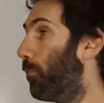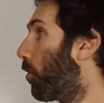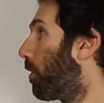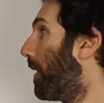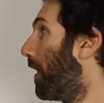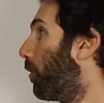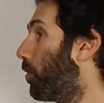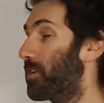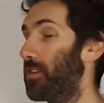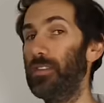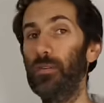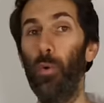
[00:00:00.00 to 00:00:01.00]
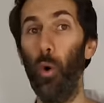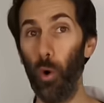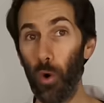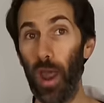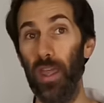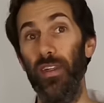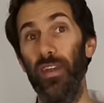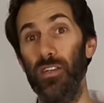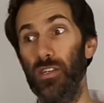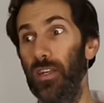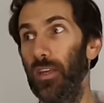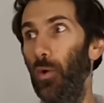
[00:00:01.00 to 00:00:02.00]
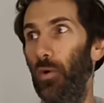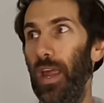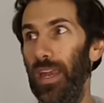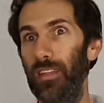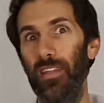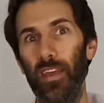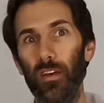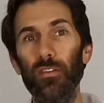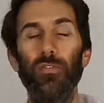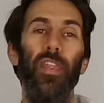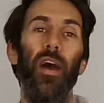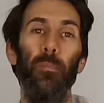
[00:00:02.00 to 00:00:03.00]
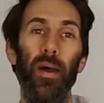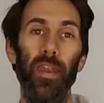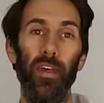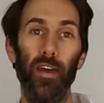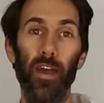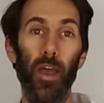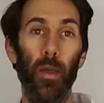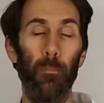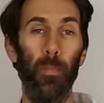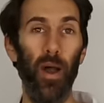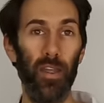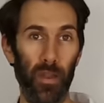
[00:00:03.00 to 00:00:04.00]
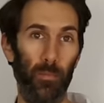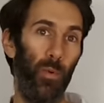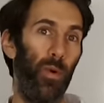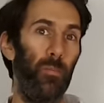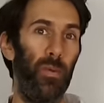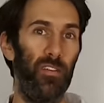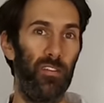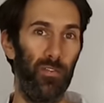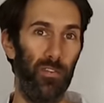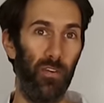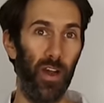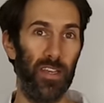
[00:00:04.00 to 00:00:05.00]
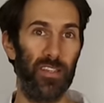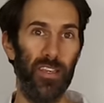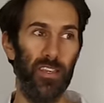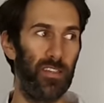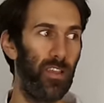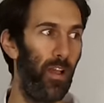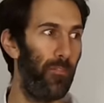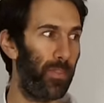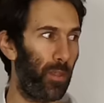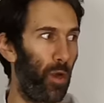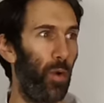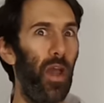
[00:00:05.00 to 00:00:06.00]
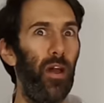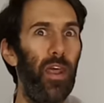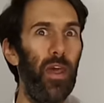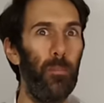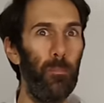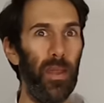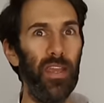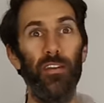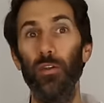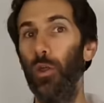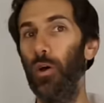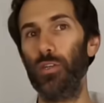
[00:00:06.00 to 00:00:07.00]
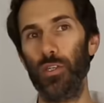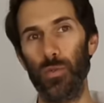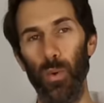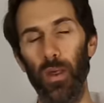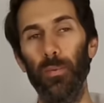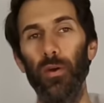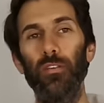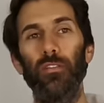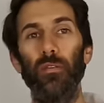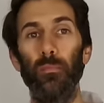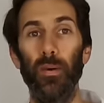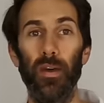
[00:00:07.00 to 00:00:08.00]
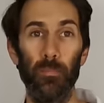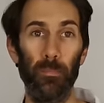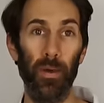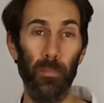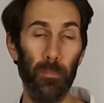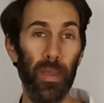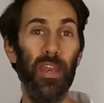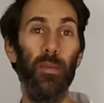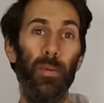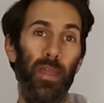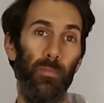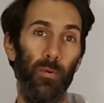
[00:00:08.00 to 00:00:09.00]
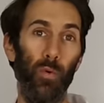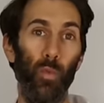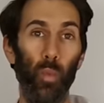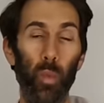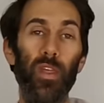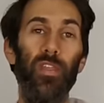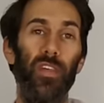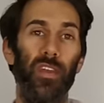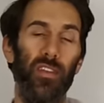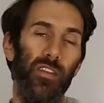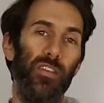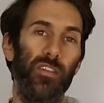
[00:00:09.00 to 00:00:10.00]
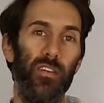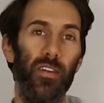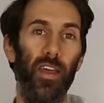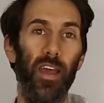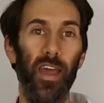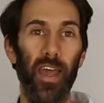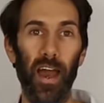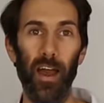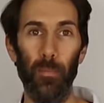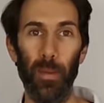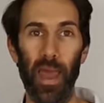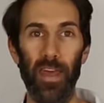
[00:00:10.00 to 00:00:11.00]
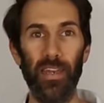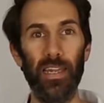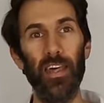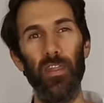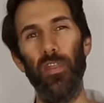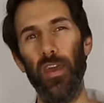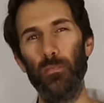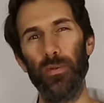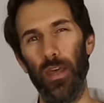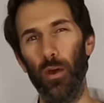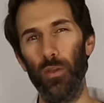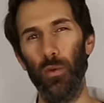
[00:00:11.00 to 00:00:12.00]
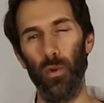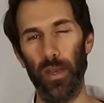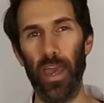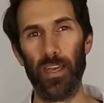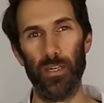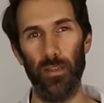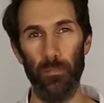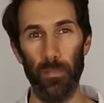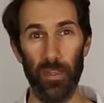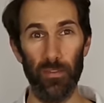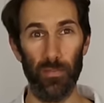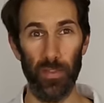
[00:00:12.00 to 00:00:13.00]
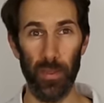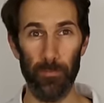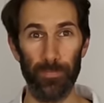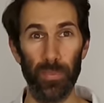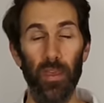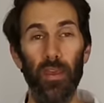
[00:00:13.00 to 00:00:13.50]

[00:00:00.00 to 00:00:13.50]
more about autism or ADHD or anything else for that matter, my number one piece of advice is go out and meet not just one person but but many people with the condition um, and let them tell you what it actually means for them.